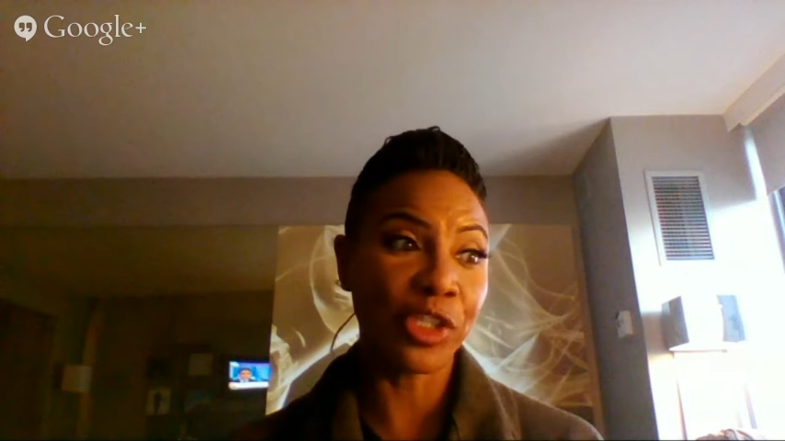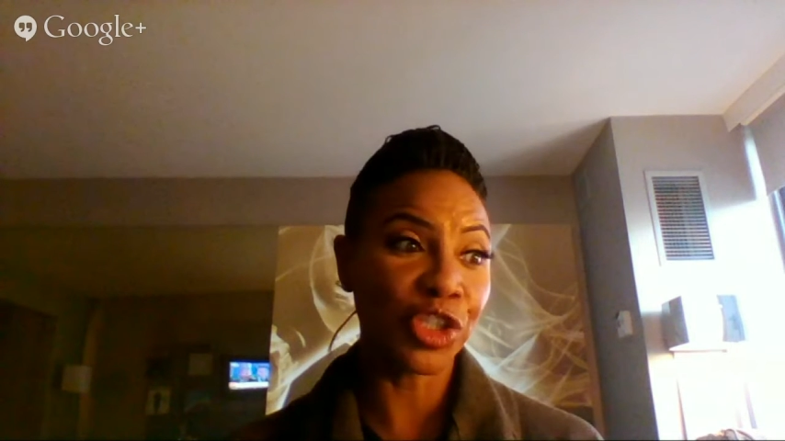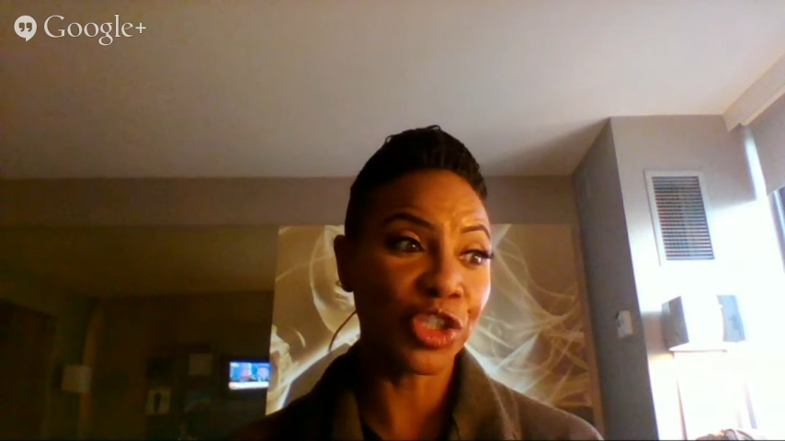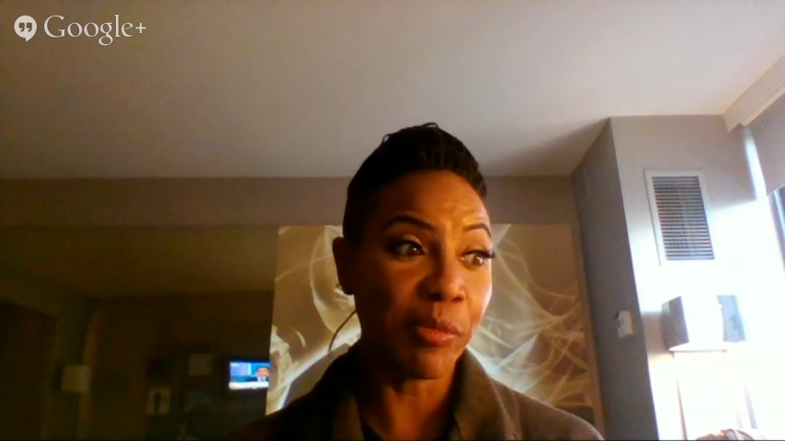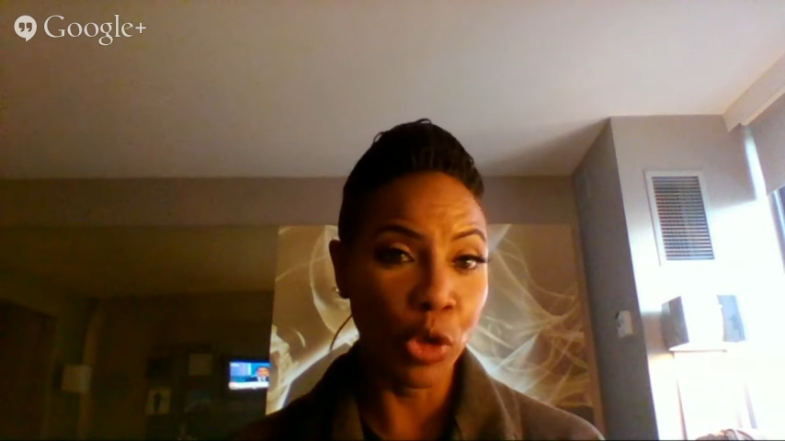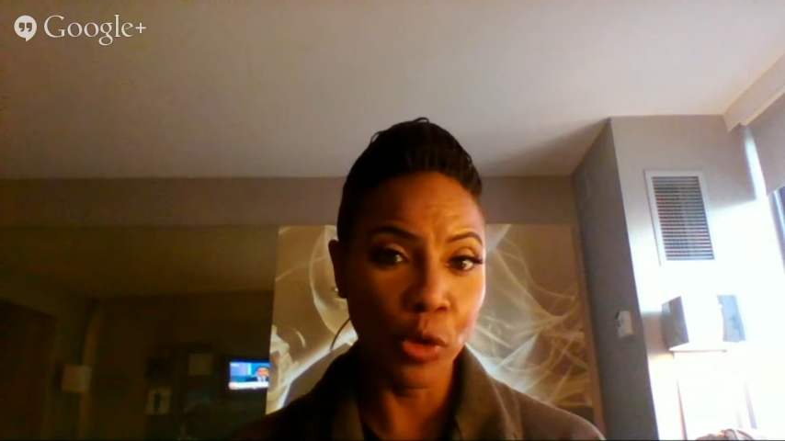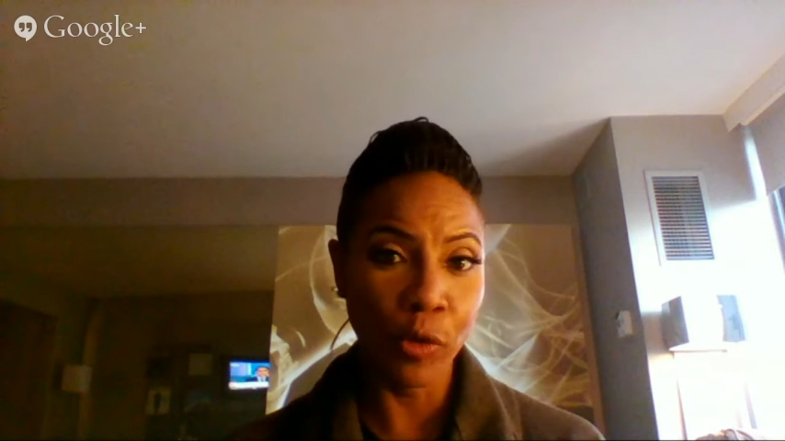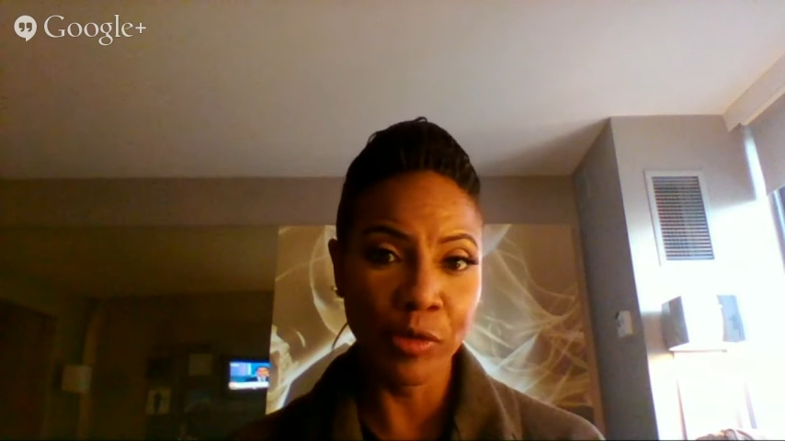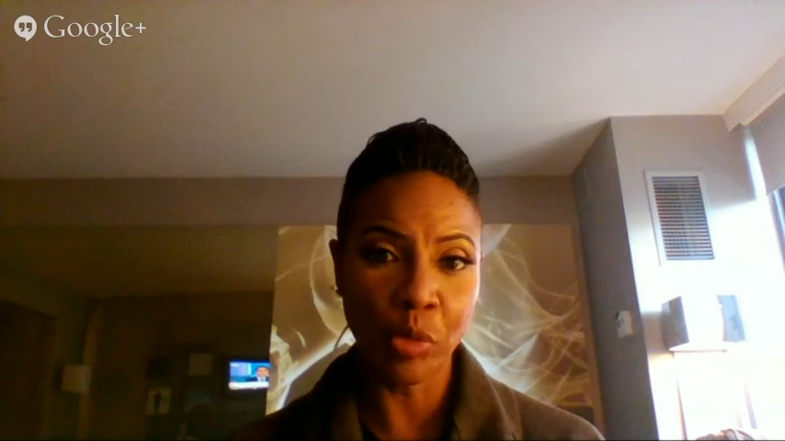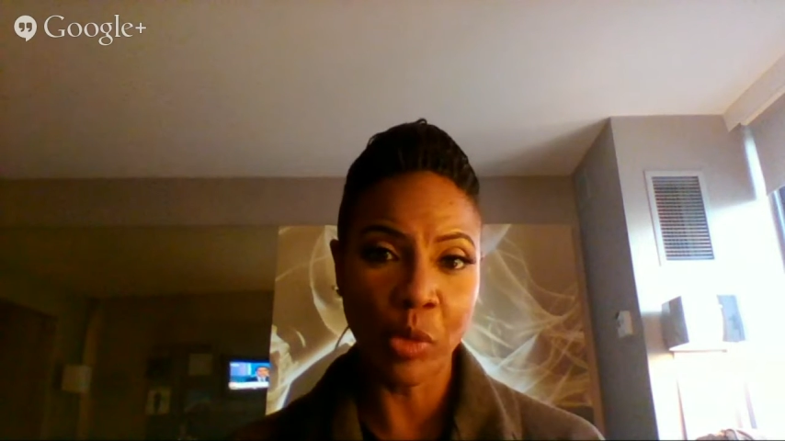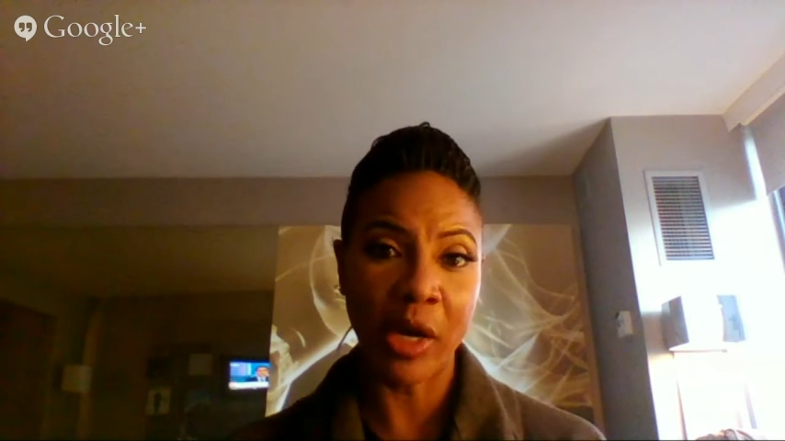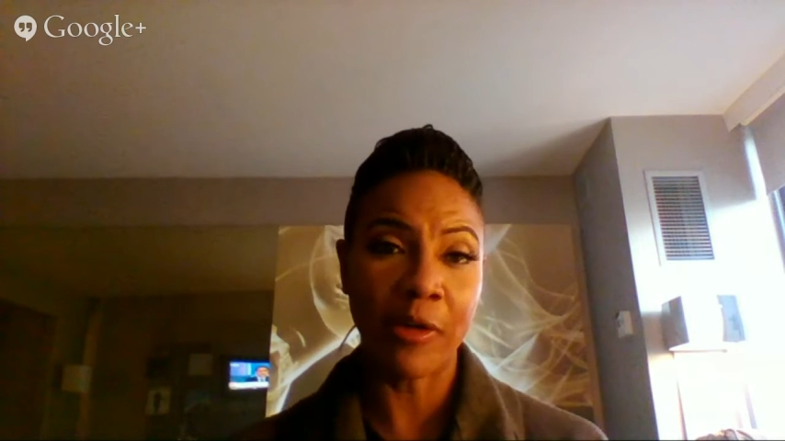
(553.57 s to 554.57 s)
She
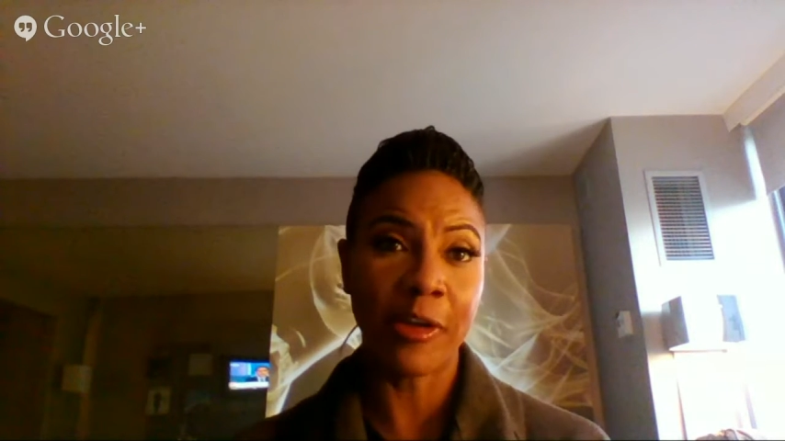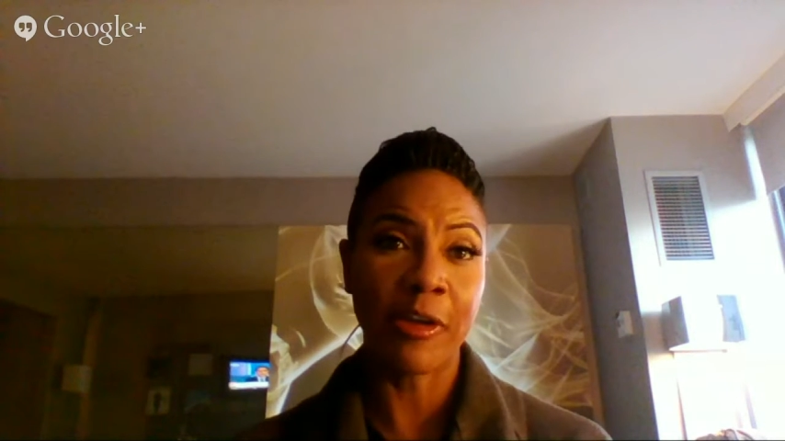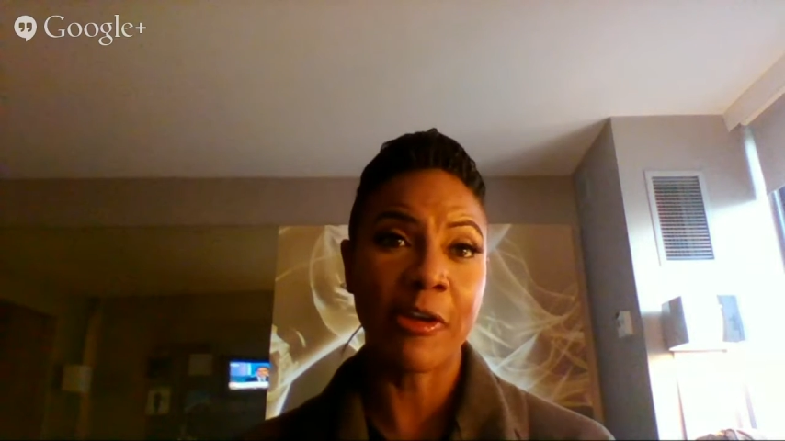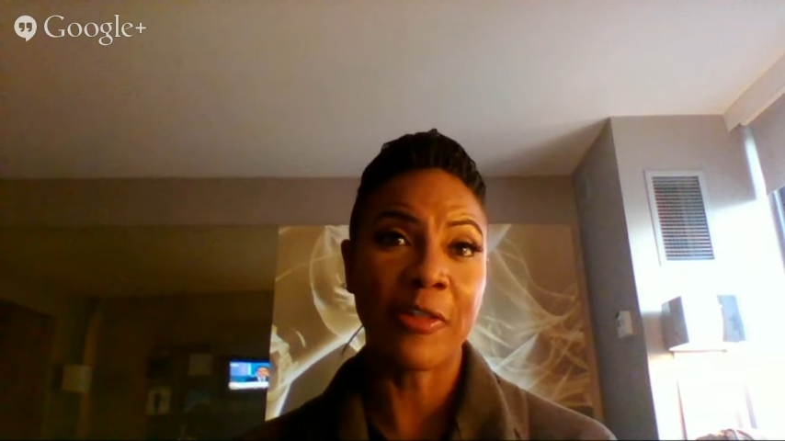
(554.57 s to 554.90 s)
moves well.